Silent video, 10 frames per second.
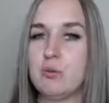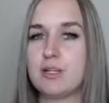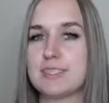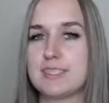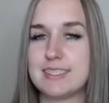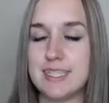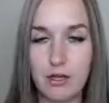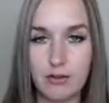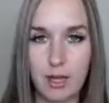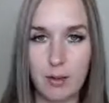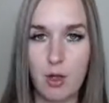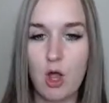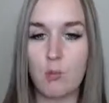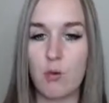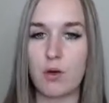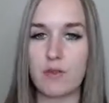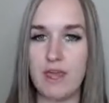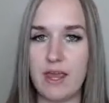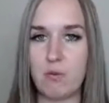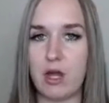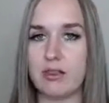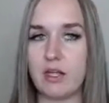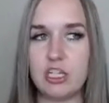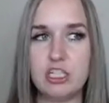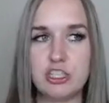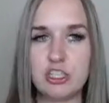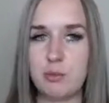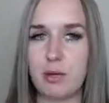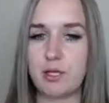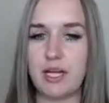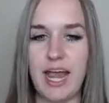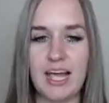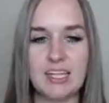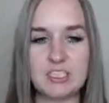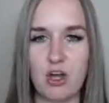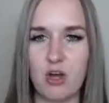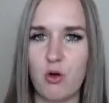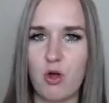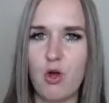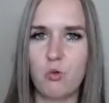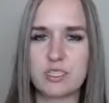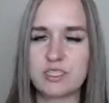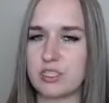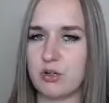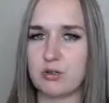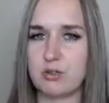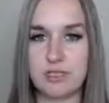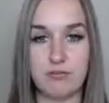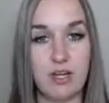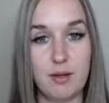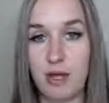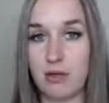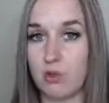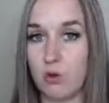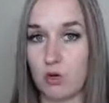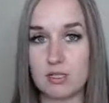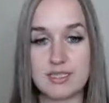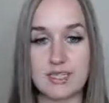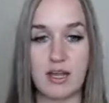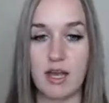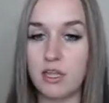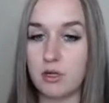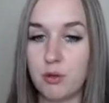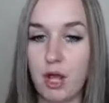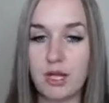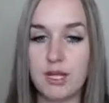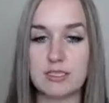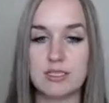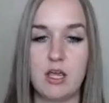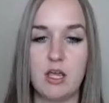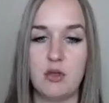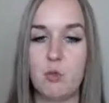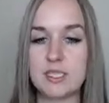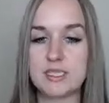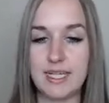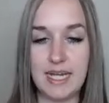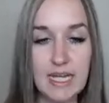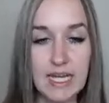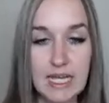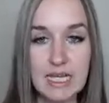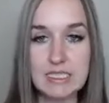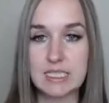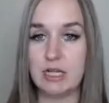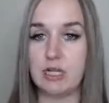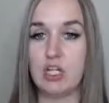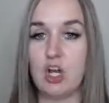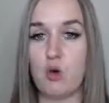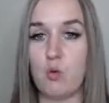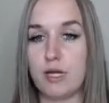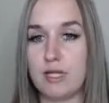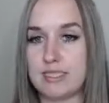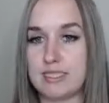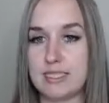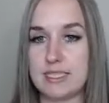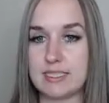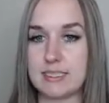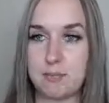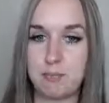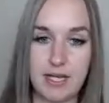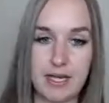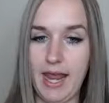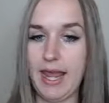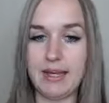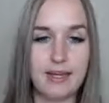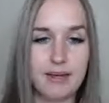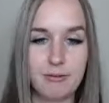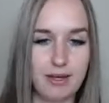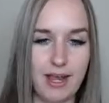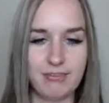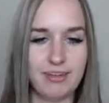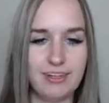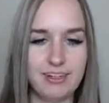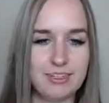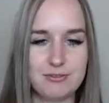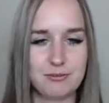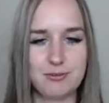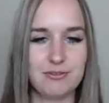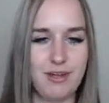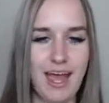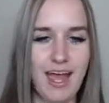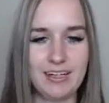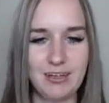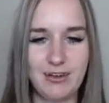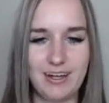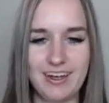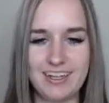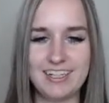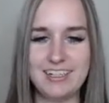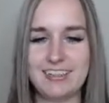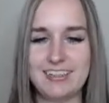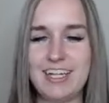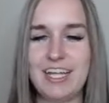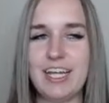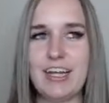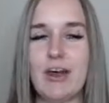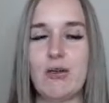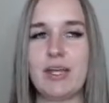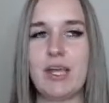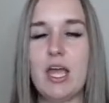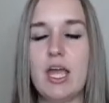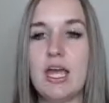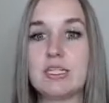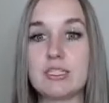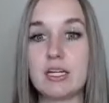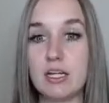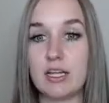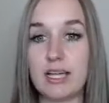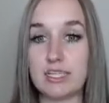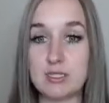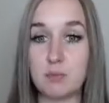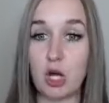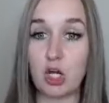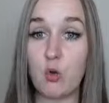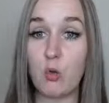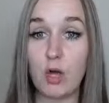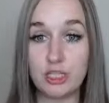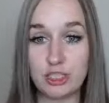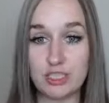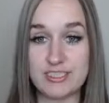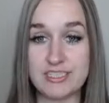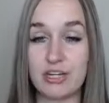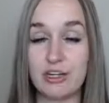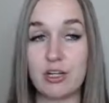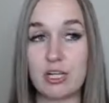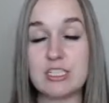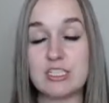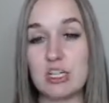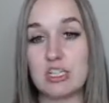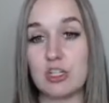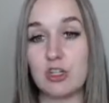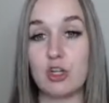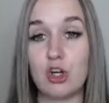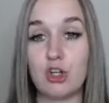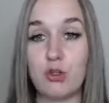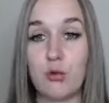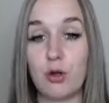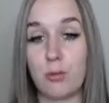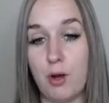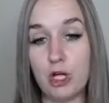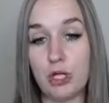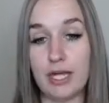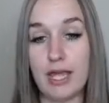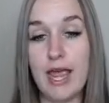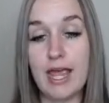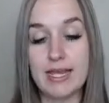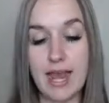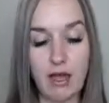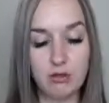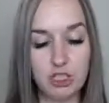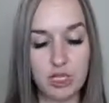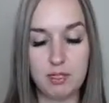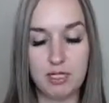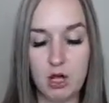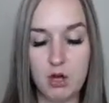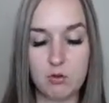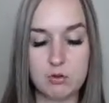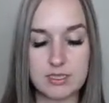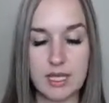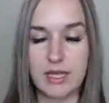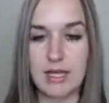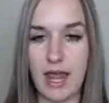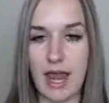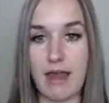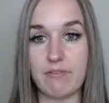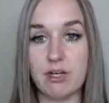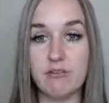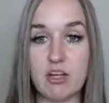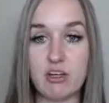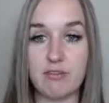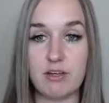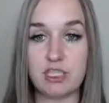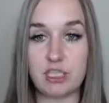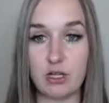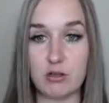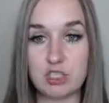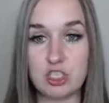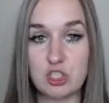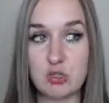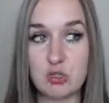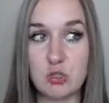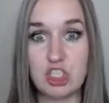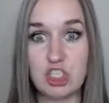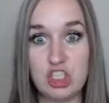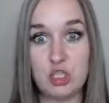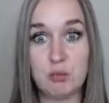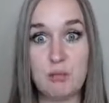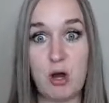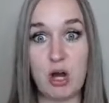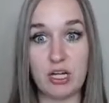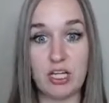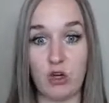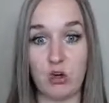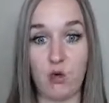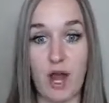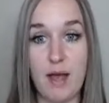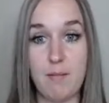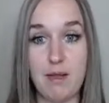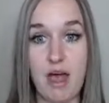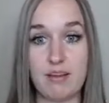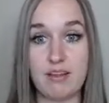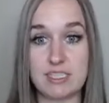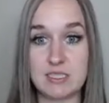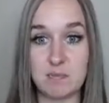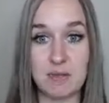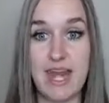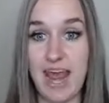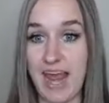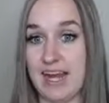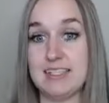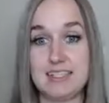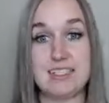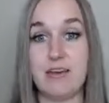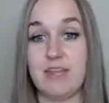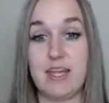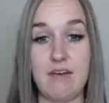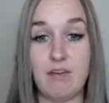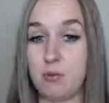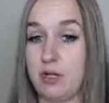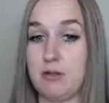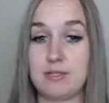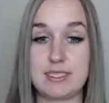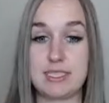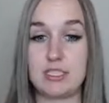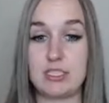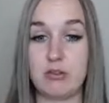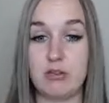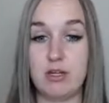wants to tell them, but what they want. They're usually probably going to ask, oh, what's so different about yours than other products? What's in it? What is this banana, whatever you had going on in your thing? Like, it's going to like spark questions, and you're going to start to learn your market. Now Jamie knows that every vendor event she goes to, she should be marking the crap out of this banana stuff that everybody was into,